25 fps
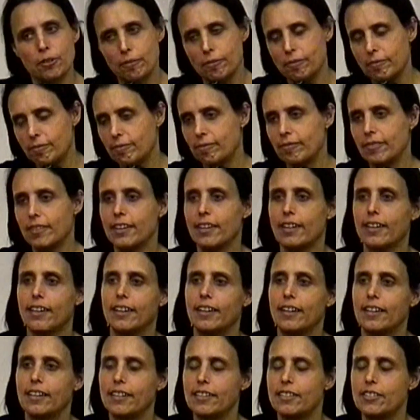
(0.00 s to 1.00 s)
welcome
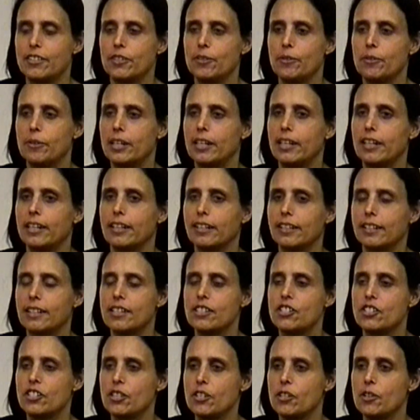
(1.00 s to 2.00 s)
anybody else to, to
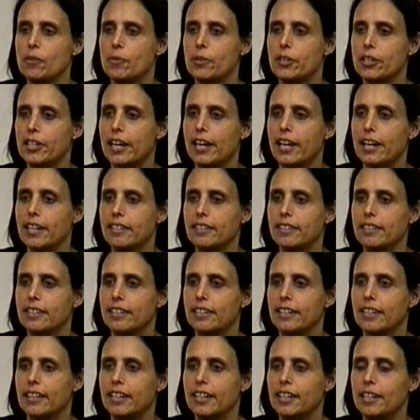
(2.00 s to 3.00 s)
uh, continue with that.
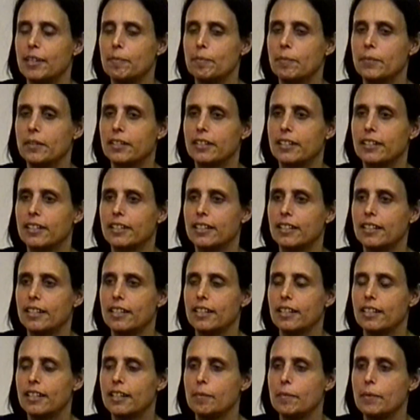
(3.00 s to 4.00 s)
Um,
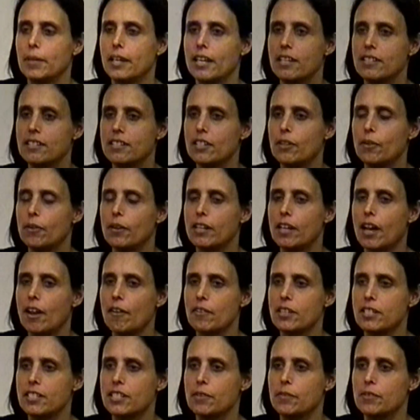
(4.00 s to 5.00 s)
because, you know,
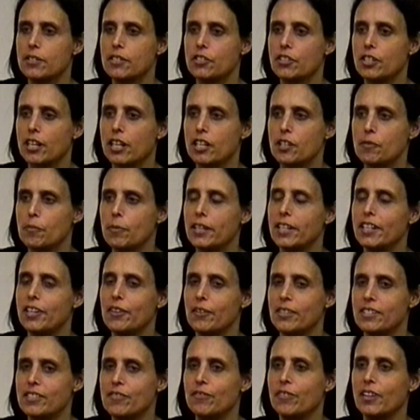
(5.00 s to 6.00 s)
obviously it was a challenge, but,
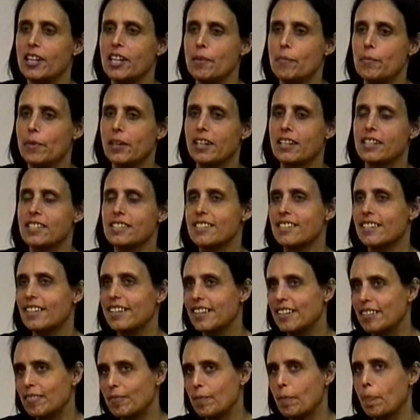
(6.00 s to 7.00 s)
you know, it's funny because,
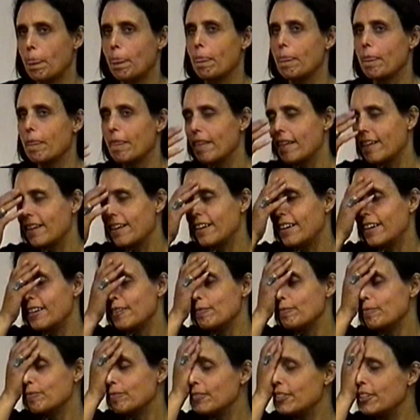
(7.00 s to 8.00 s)
uh,
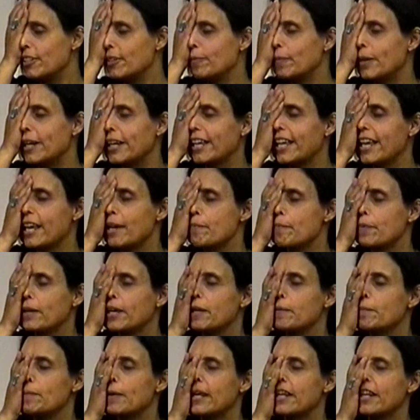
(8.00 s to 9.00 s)
um, you know, my
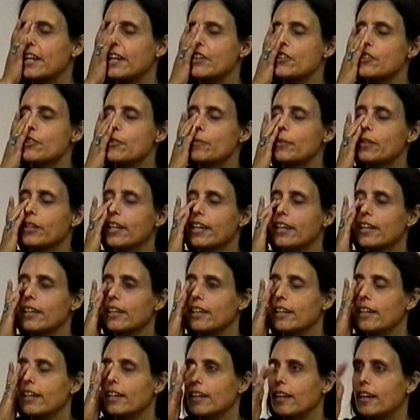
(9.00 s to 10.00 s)
campaign manager would,
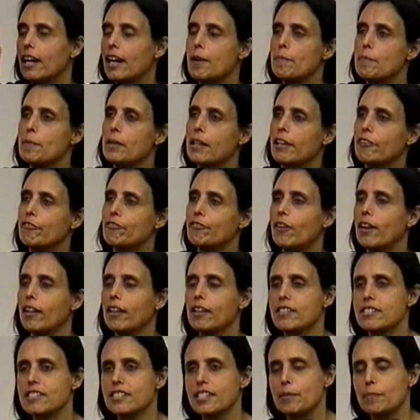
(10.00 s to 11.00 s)
like, I'd be like
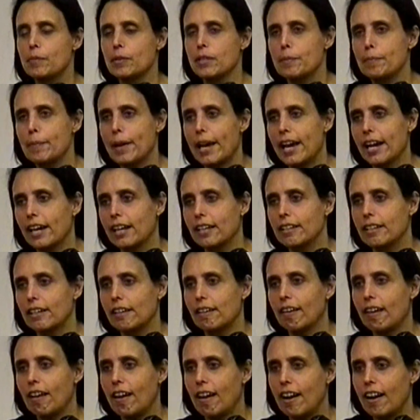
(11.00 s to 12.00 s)
fall asleep in the back of
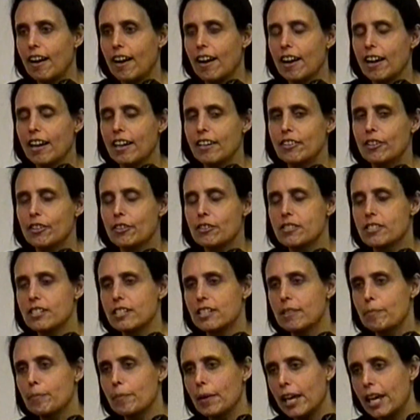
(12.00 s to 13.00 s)
the car,
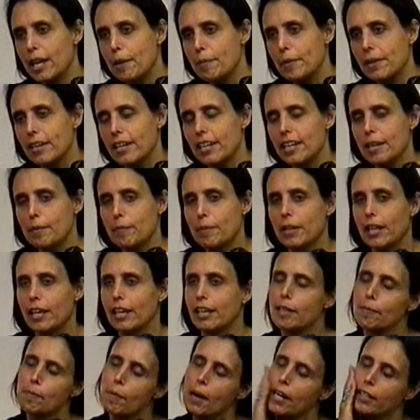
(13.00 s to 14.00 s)
nursing the baby, and he'd be
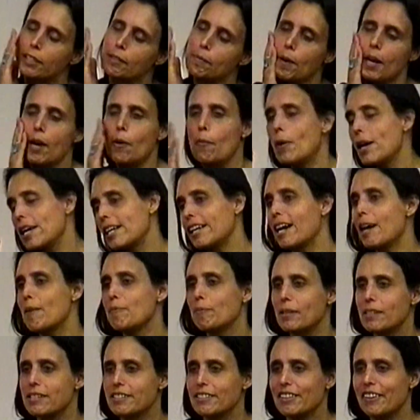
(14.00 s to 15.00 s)
like, "Come on, come on, wake
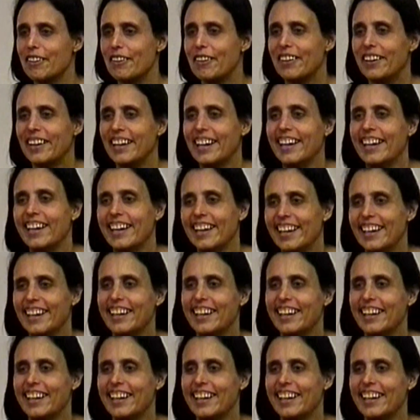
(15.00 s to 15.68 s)
up, let's go,"